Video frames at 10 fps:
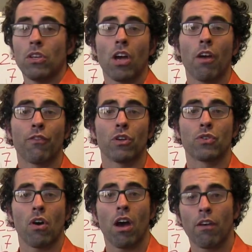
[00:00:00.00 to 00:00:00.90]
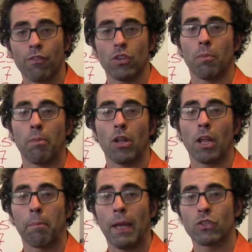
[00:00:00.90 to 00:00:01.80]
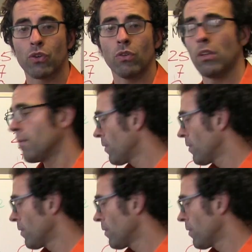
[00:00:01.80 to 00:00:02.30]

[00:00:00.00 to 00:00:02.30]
you go for a drive, you're burning petrol,